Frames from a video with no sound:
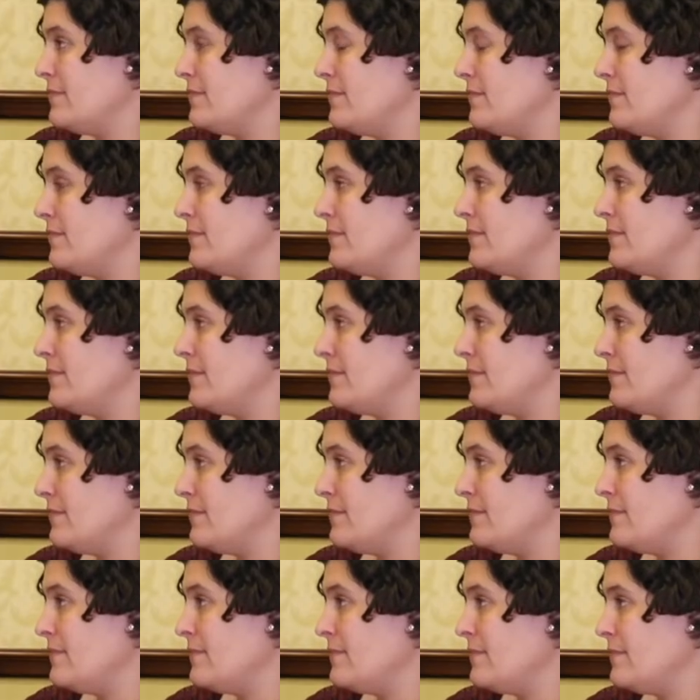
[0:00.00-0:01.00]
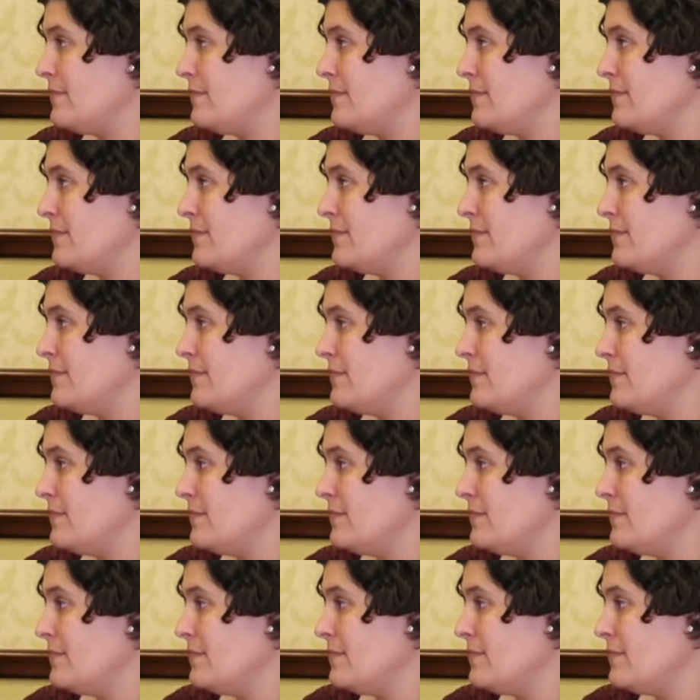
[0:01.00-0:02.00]

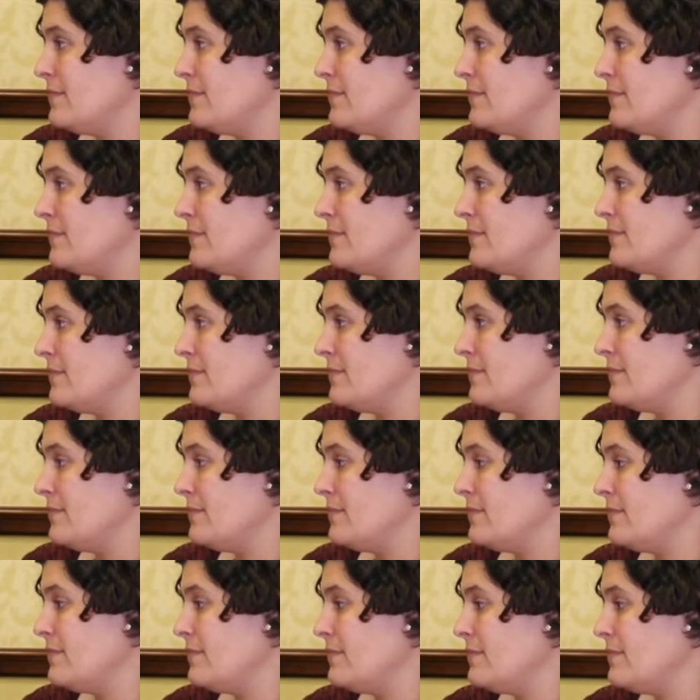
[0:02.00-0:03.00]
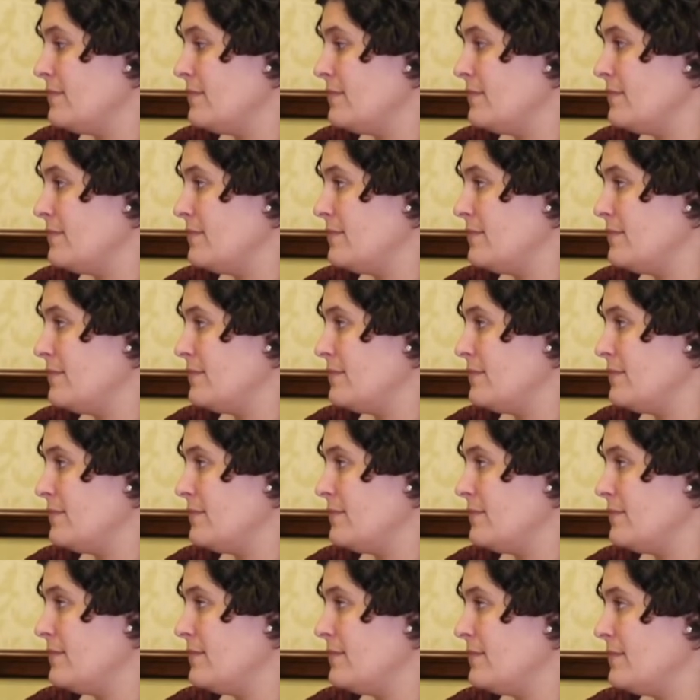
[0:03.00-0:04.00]

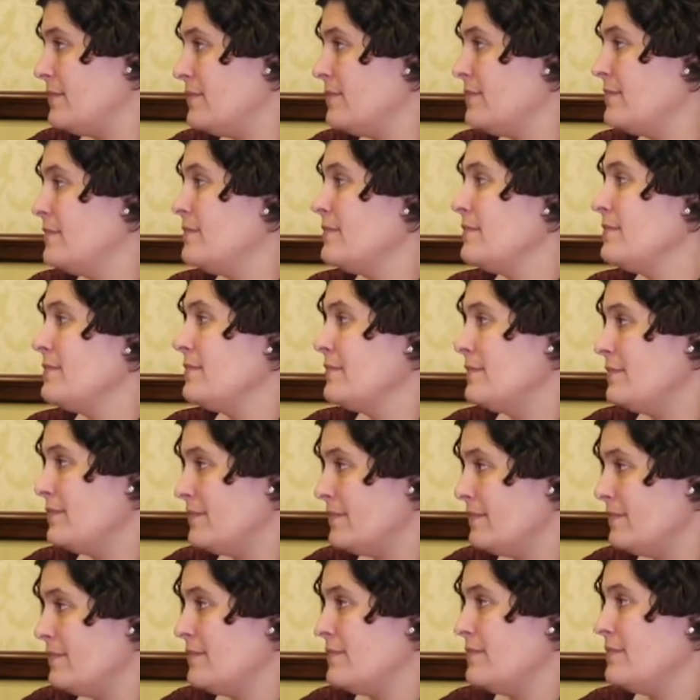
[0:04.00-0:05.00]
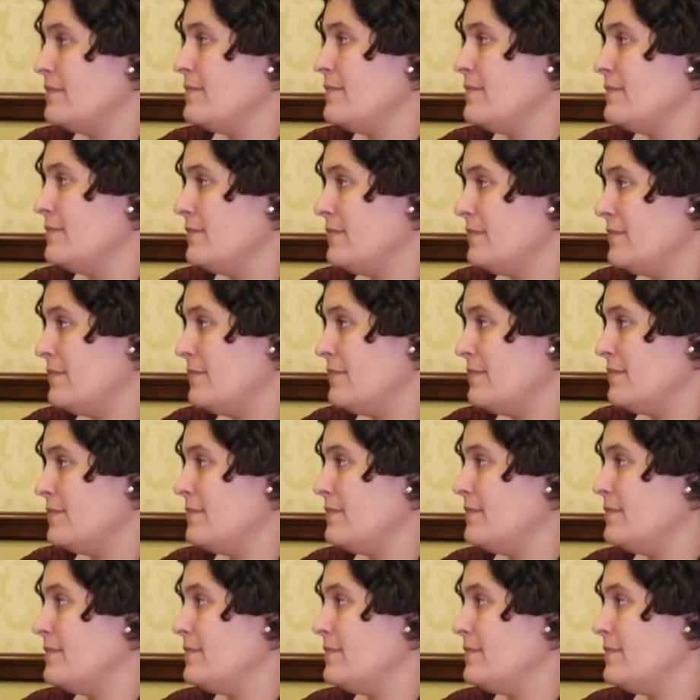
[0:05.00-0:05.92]
(silent)